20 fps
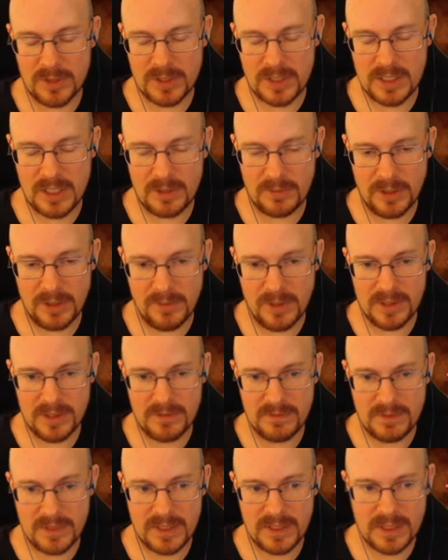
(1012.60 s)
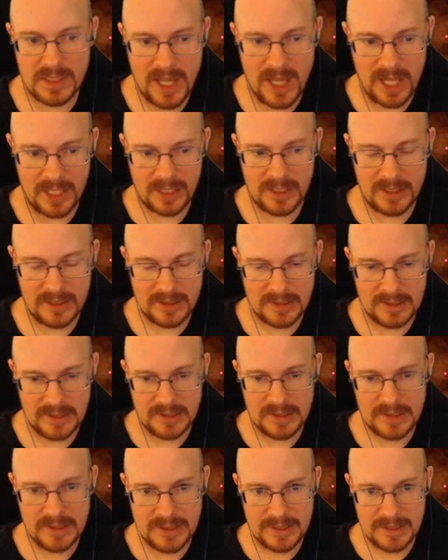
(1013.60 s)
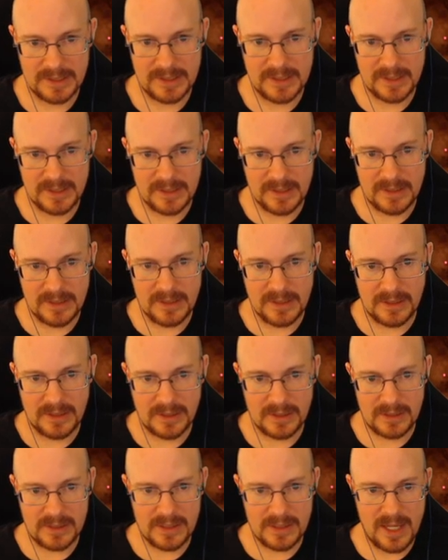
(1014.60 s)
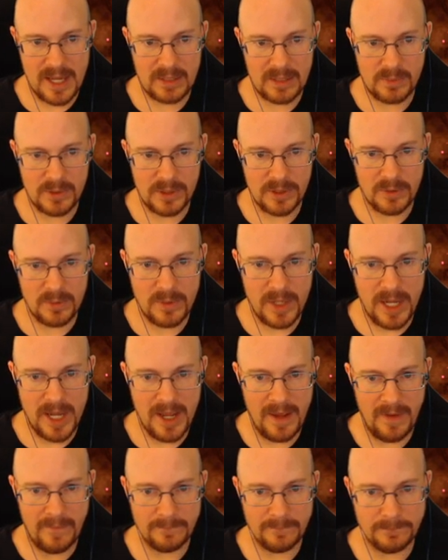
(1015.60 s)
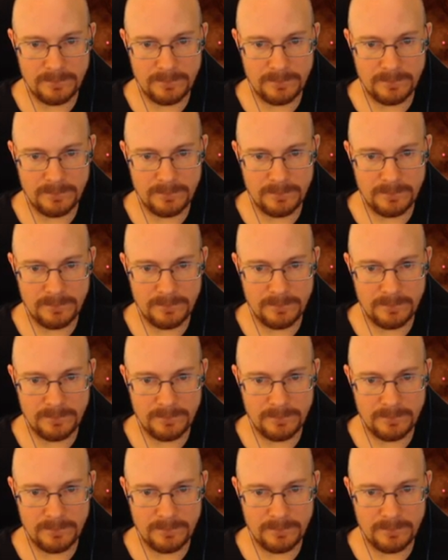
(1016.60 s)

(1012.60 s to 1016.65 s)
because I really want Kazak. Zach, where you at?